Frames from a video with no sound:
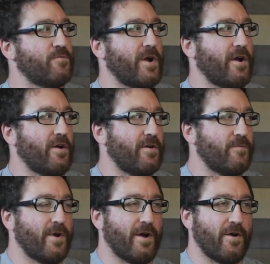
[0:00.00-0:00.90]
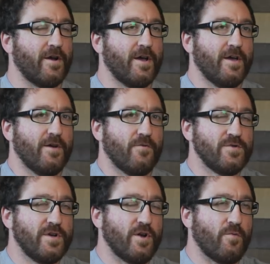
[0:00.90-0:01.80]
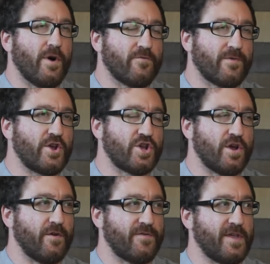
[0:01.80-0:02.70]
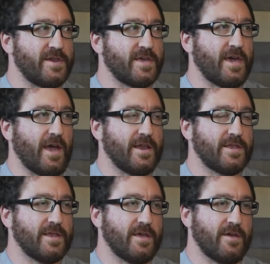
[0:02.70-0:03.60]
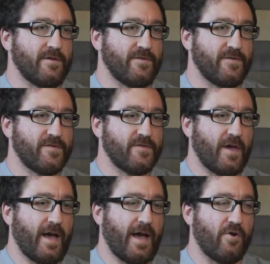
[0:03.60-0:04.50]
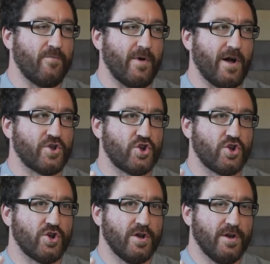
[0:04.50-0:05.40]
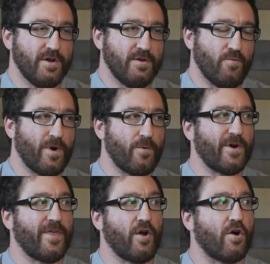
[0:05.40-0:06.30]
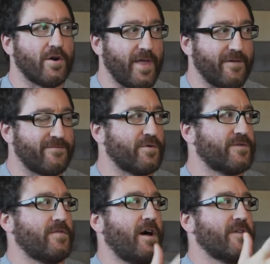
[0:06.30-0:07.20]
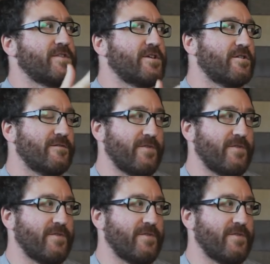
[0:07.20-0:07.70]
where really what the ratios indicate is how much, where they are on that force velocity curve.